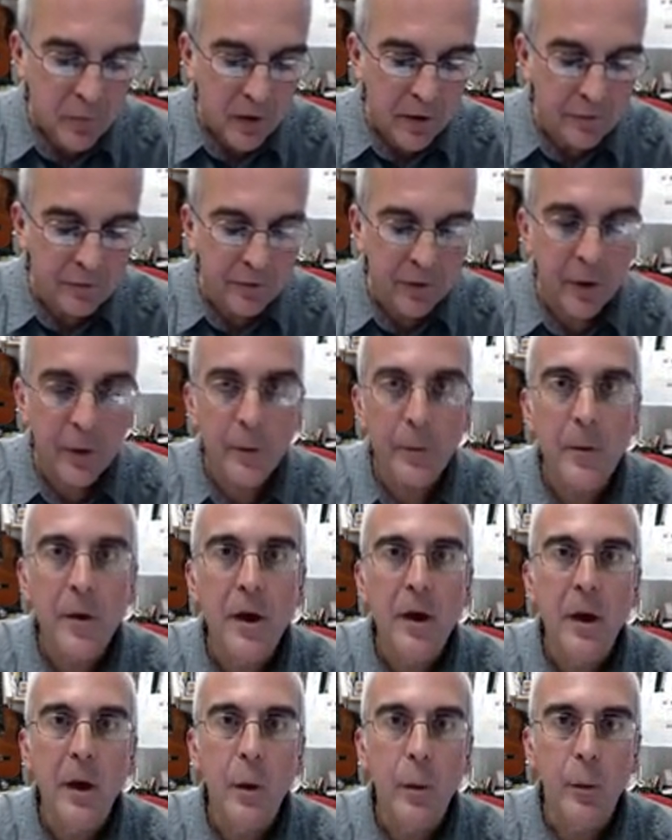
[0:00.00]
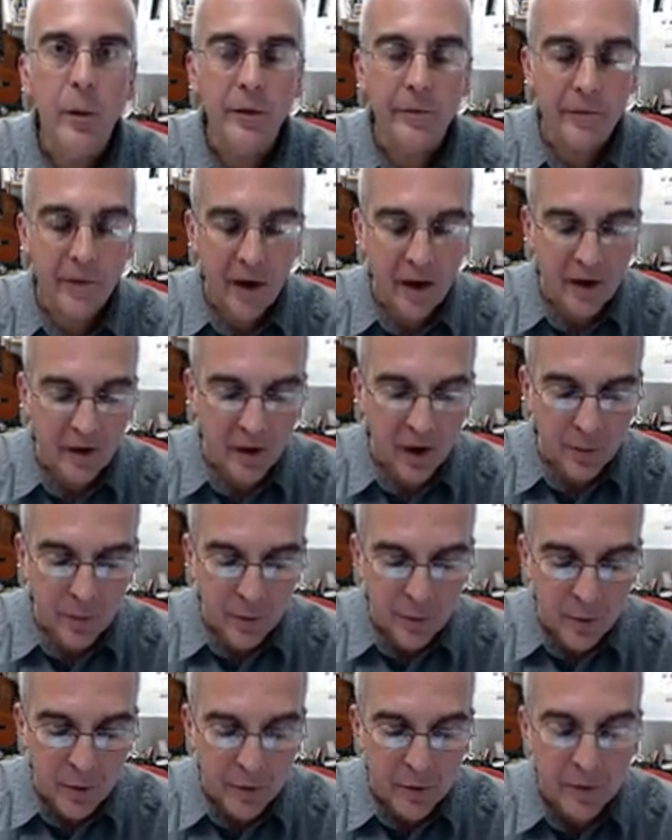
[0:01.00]
So we find upper
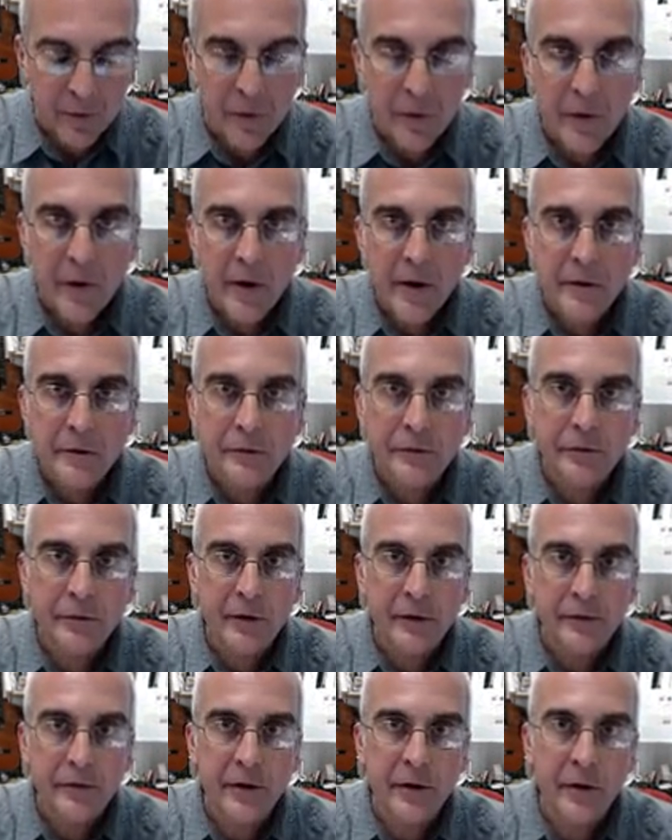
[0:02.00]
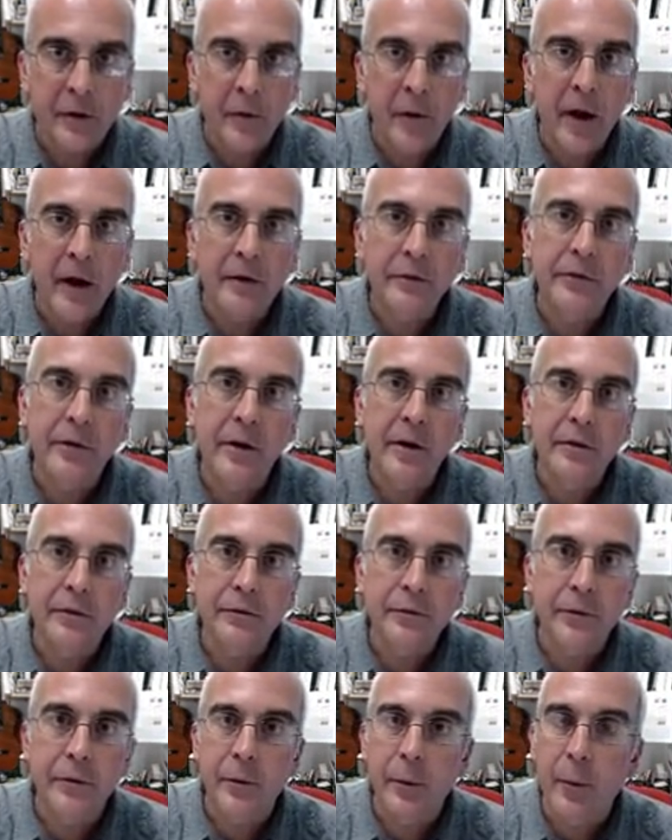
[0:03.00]
motor neurons that send their axons
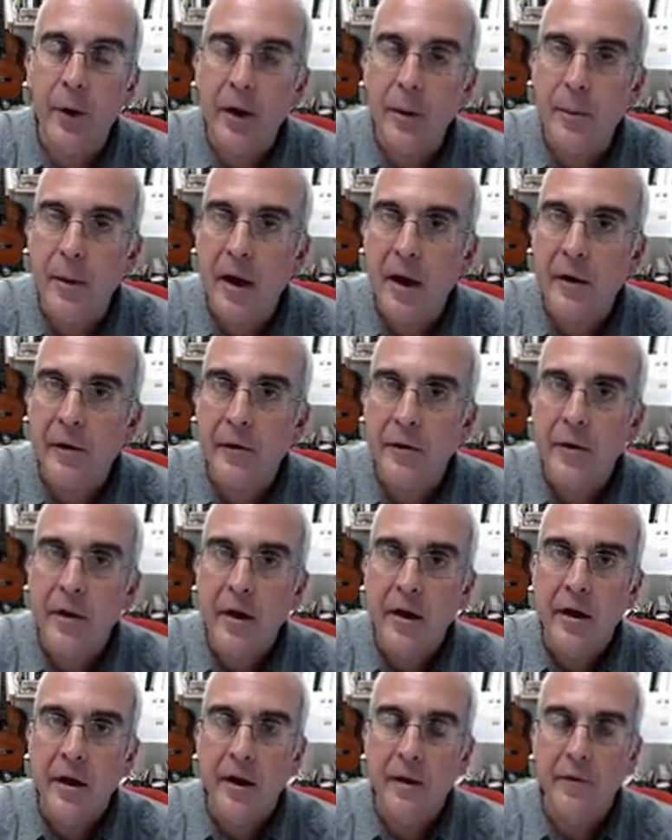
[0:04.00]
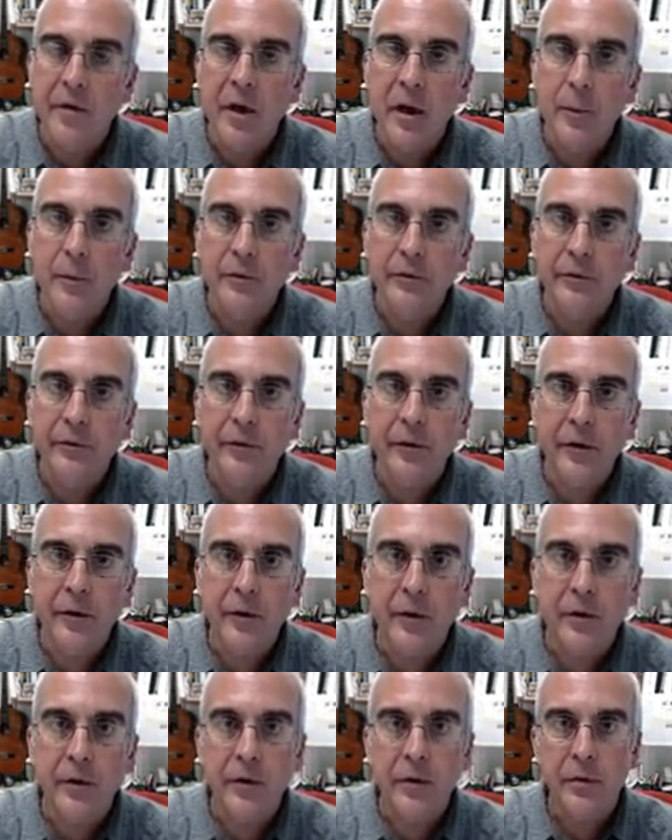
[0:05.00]
through the white matter of the
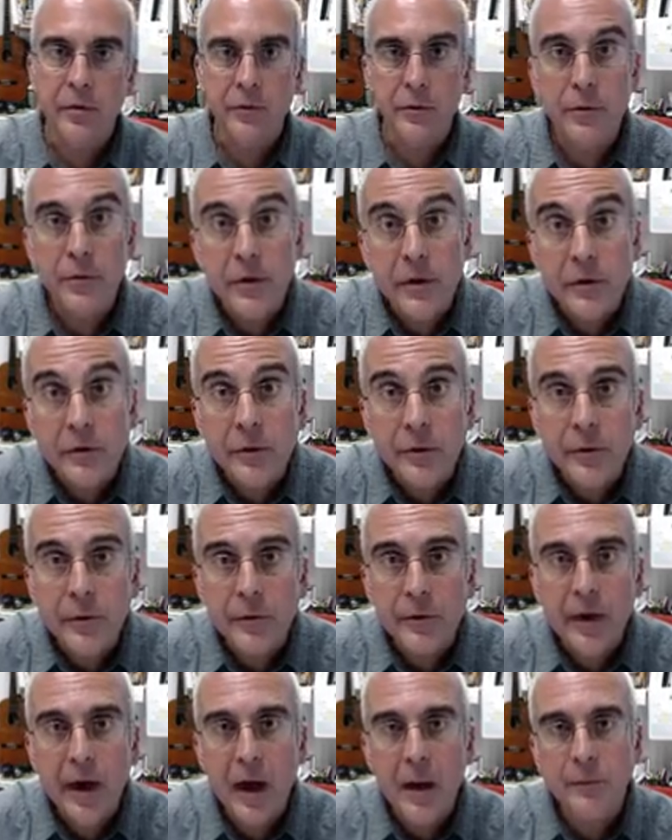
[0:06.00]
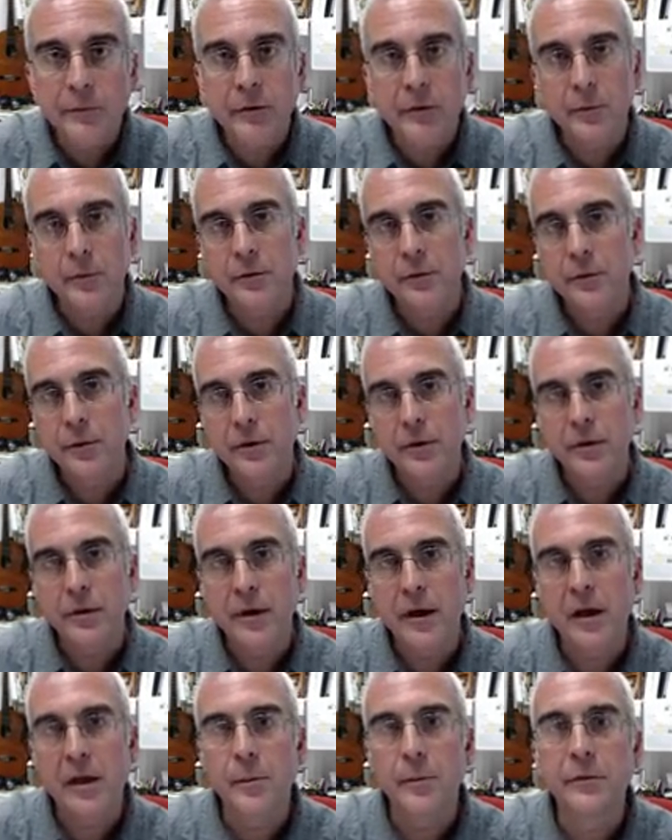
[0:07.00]
hemisphere, through the internal capsule between the
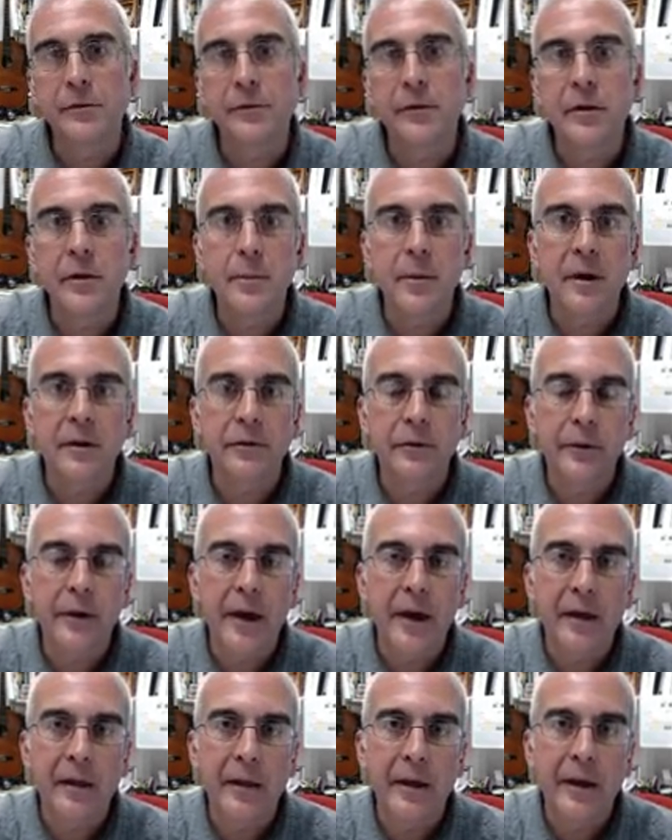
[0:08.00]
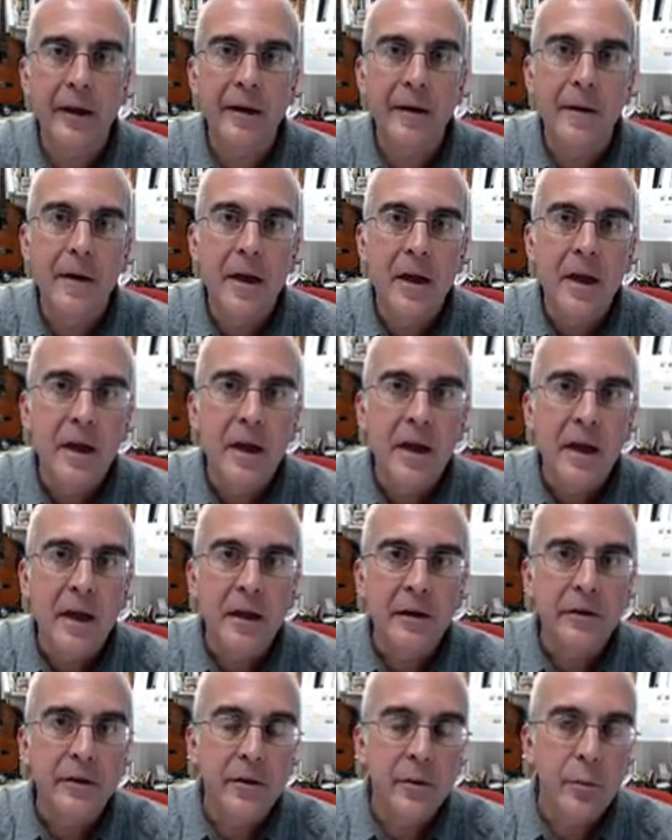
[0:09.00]
thalamus and the basal ganglia,
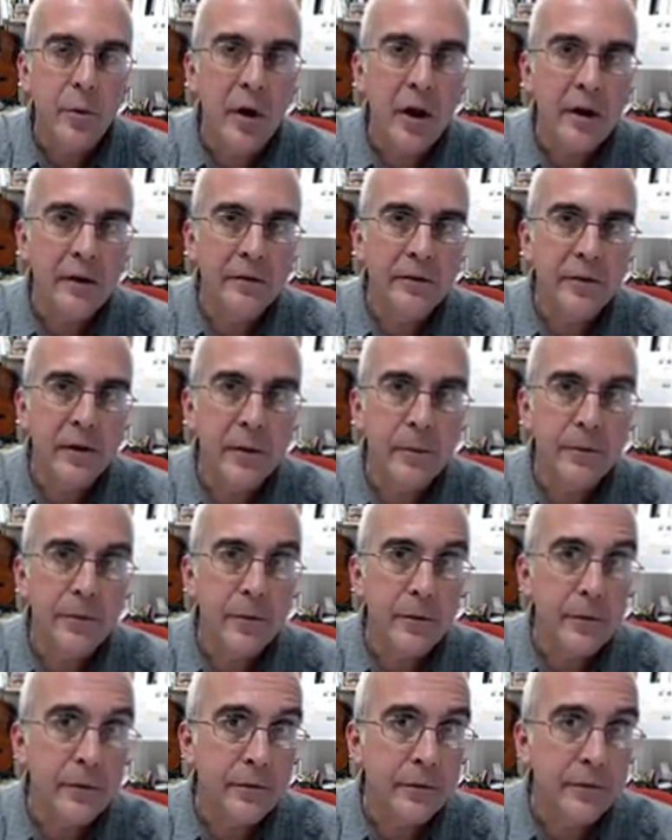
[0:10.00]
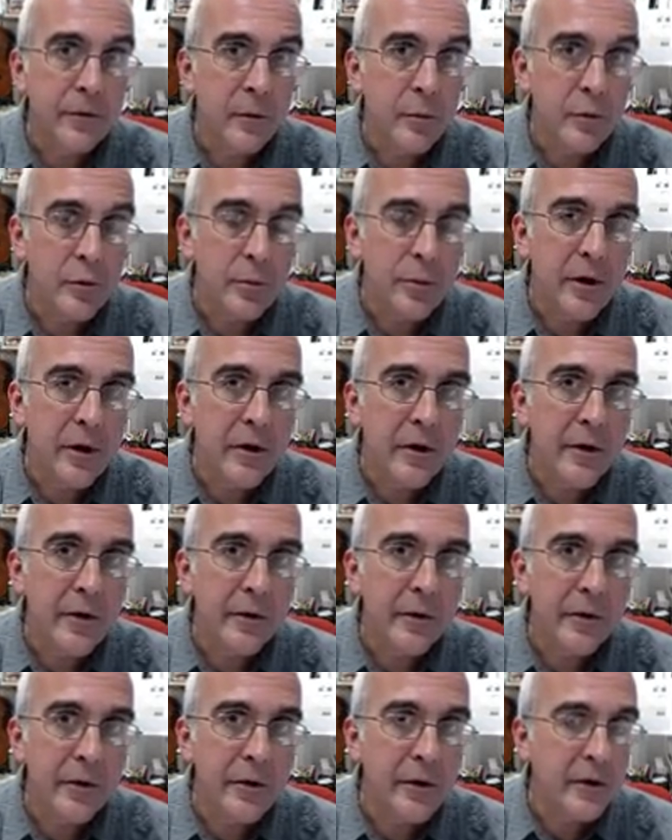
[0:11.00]
into the brainstem, through the
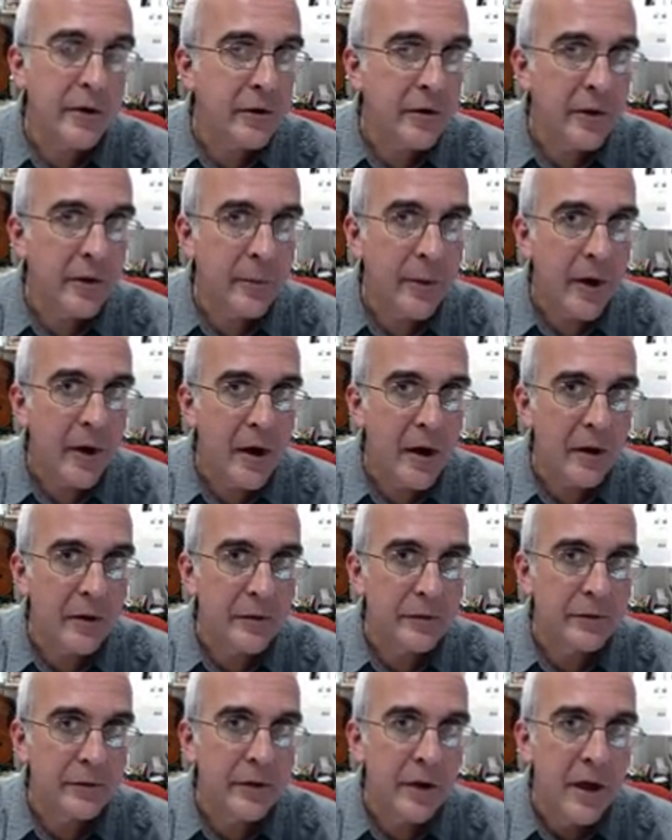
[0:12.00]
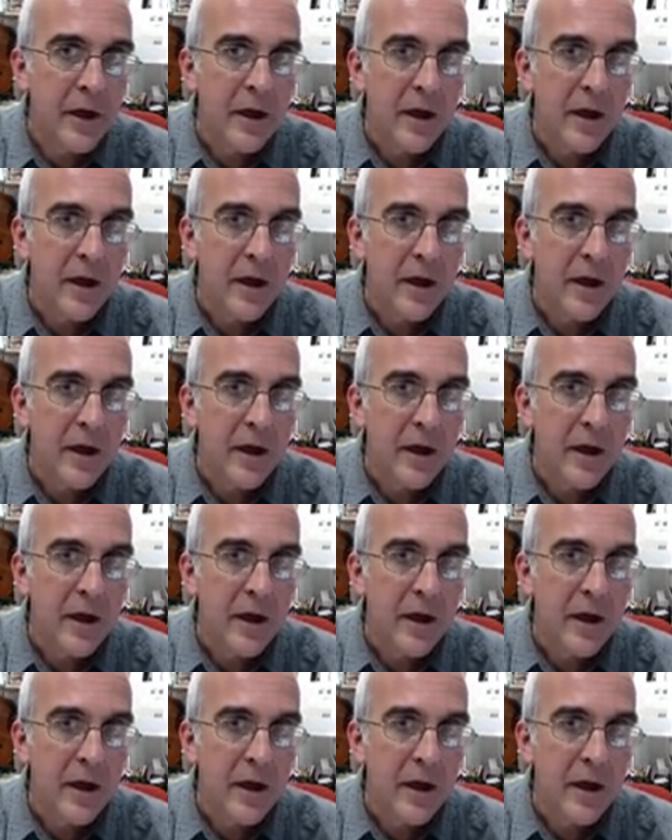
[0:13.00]
cerebropeduncle, and into the pons.